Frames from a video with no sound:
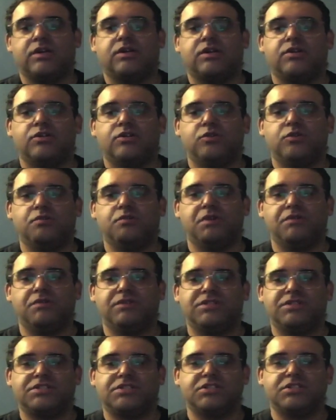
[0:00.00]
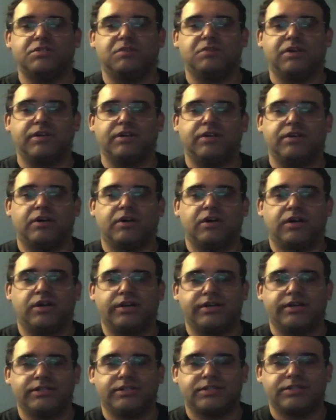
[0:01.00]
New Beverly Cinema in
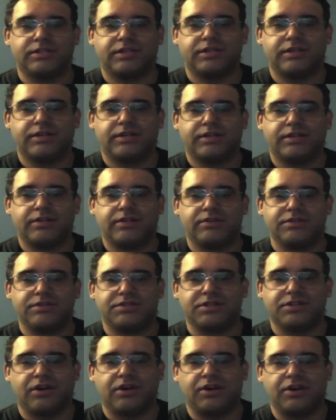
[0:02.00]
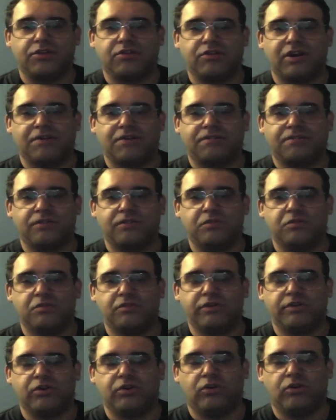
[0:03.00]
August. Here's his autograph for the
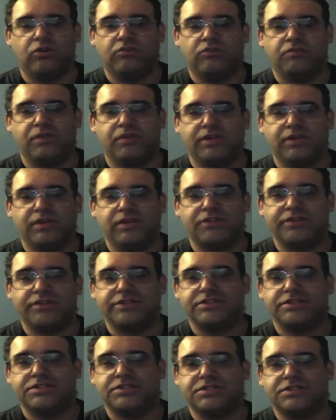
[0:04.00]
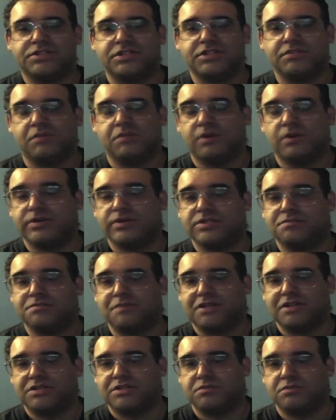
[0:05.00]
movie All of Me. I think this is Steve Martin's
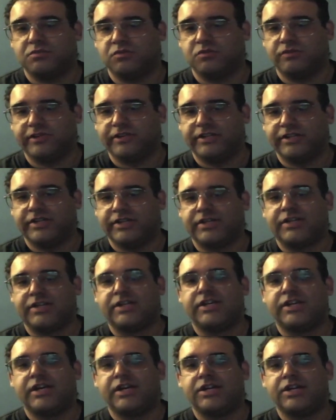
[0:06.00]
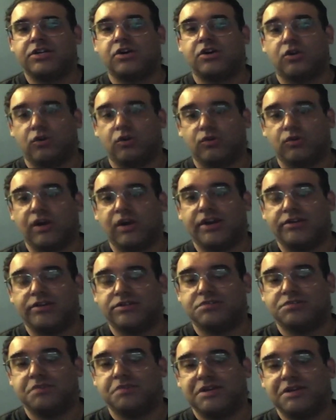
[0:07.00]
best movie and Carl
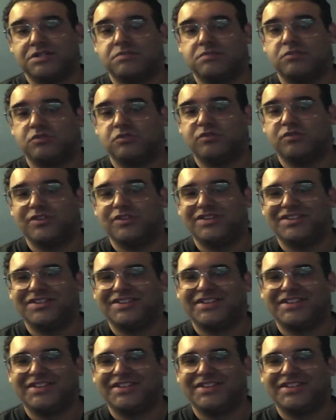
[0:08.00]
Reiner's best movie.